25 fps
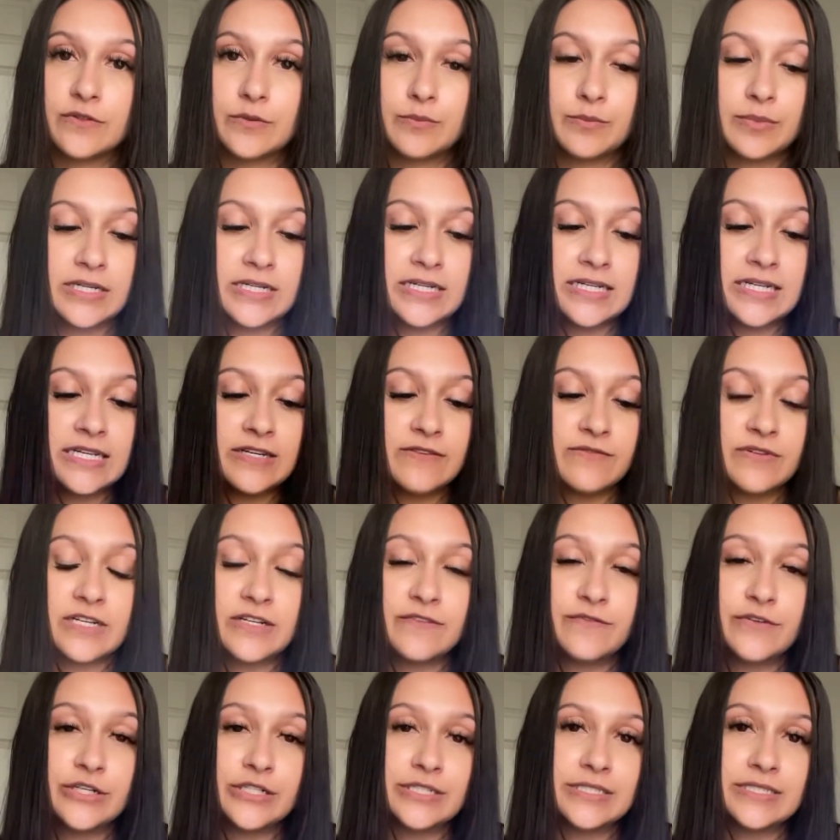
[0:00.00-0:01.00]
but even if
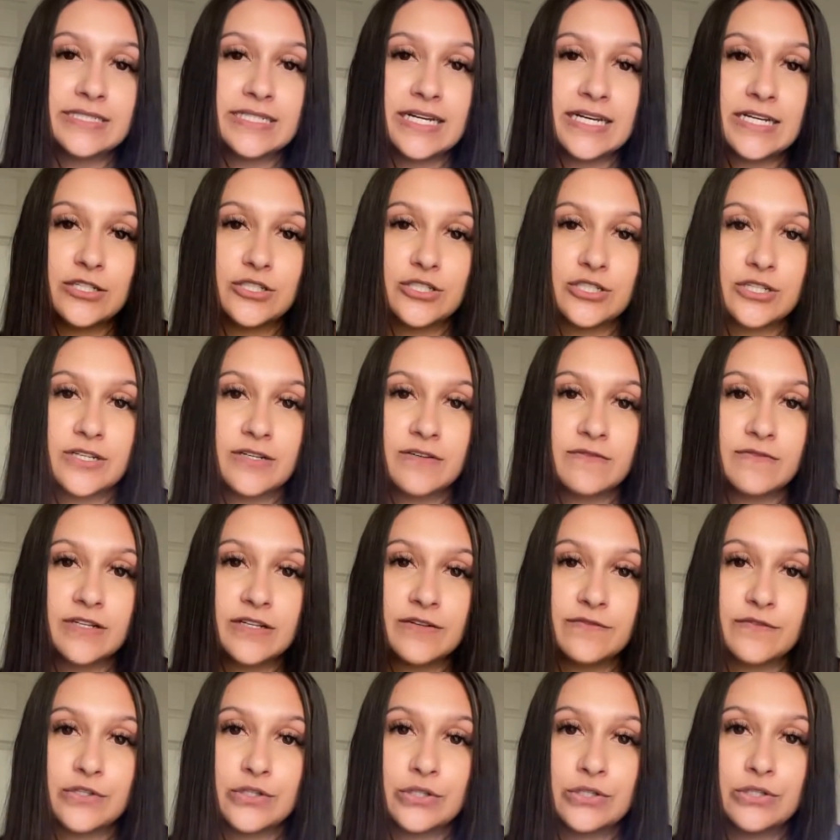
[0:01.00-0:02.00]
you're day shift, if
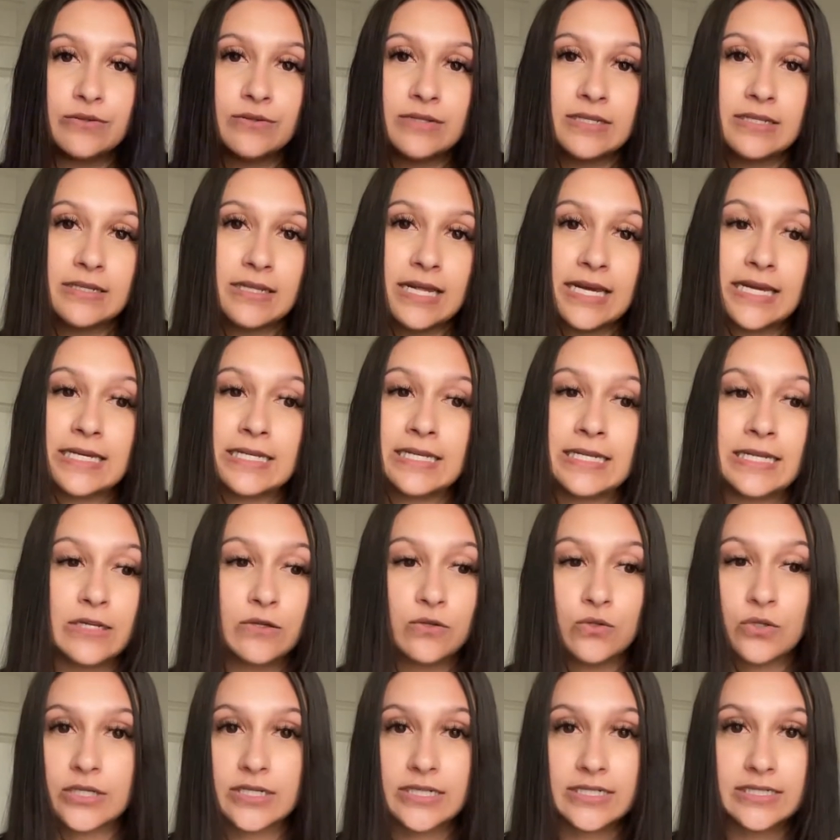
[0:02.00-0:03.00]
you like need to
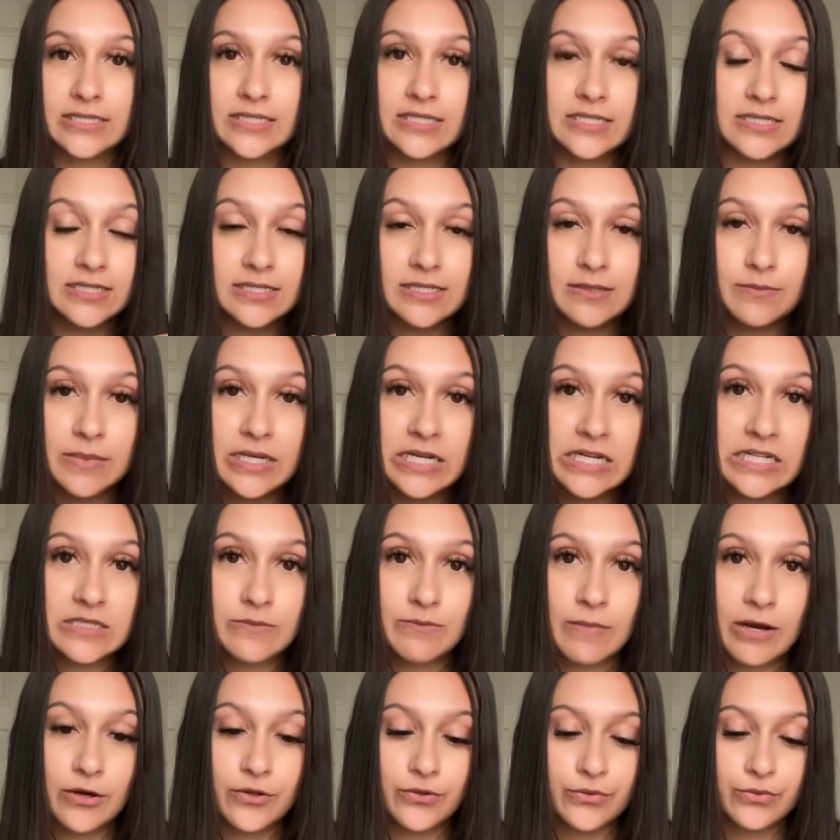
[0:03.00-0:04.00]
look into somebody's
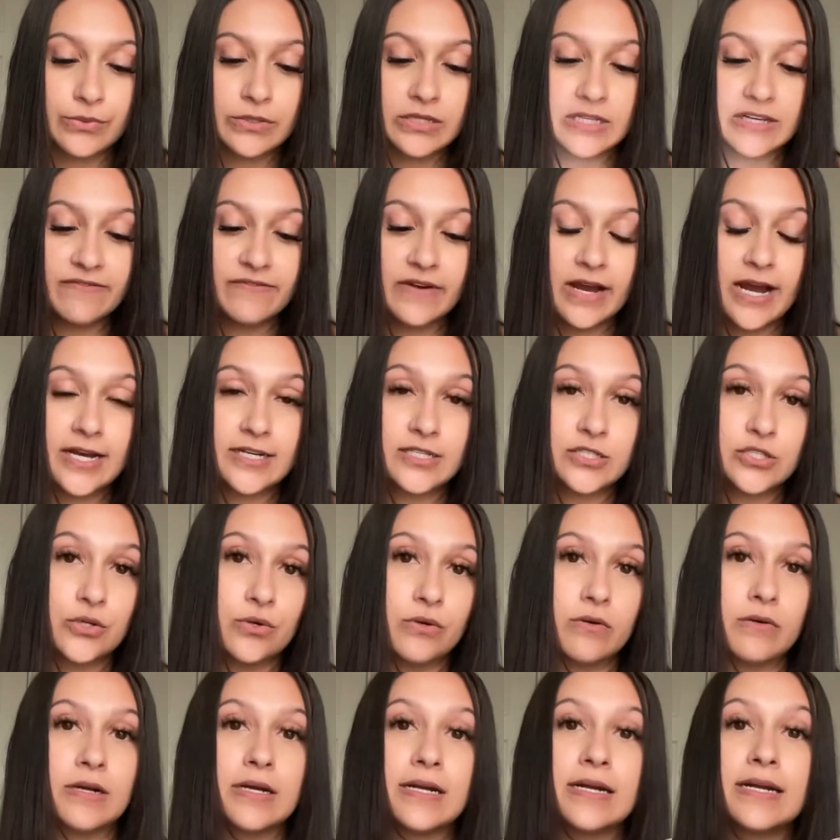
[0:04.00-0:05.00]
mouth really fast,
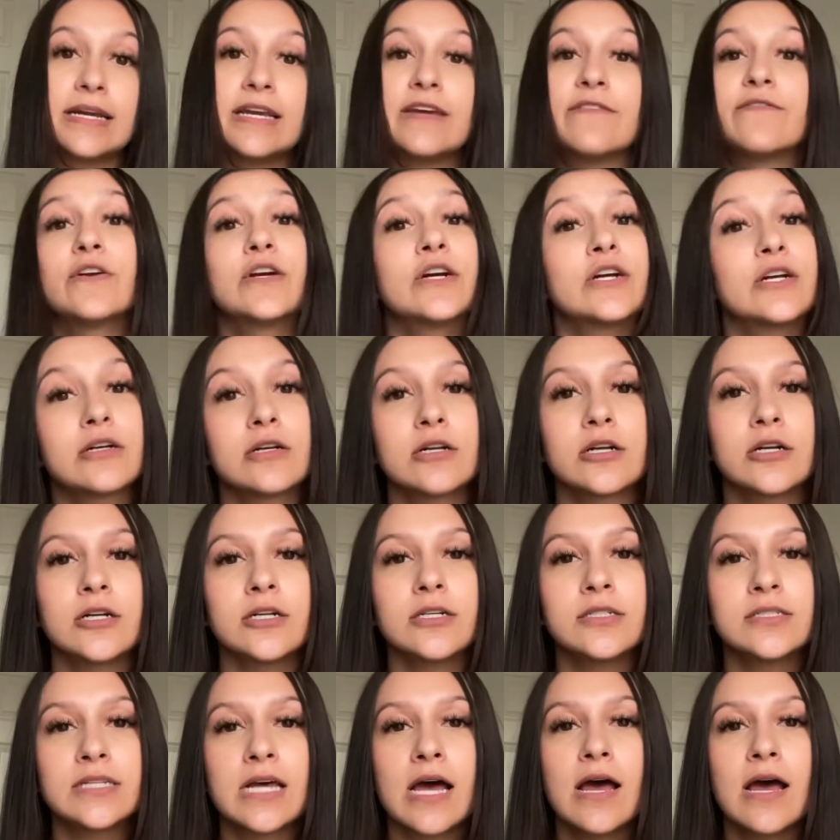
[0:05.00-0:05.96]
or if you're a nurse,